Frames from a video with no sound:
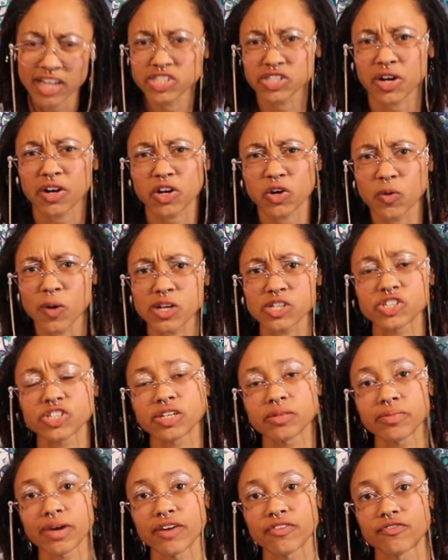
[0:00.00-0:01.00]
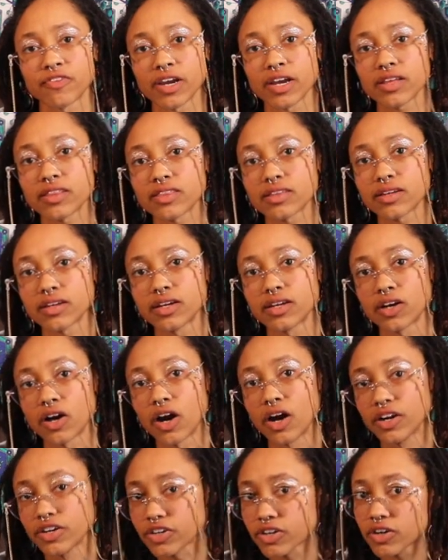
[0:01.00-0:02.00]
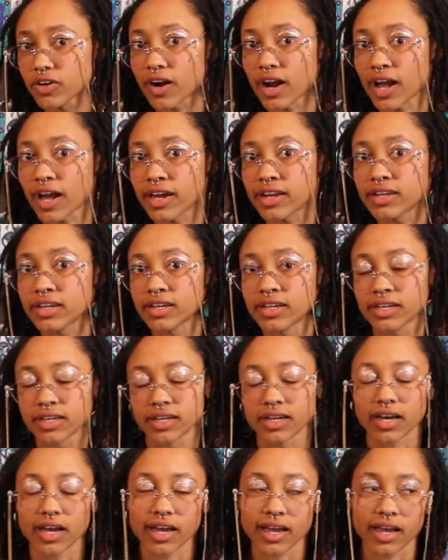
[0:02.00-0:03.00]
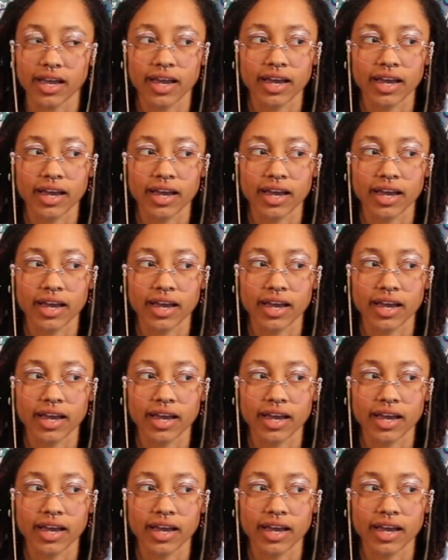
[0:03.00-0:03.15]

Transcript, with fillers: I started questioning my faith in undergrad at,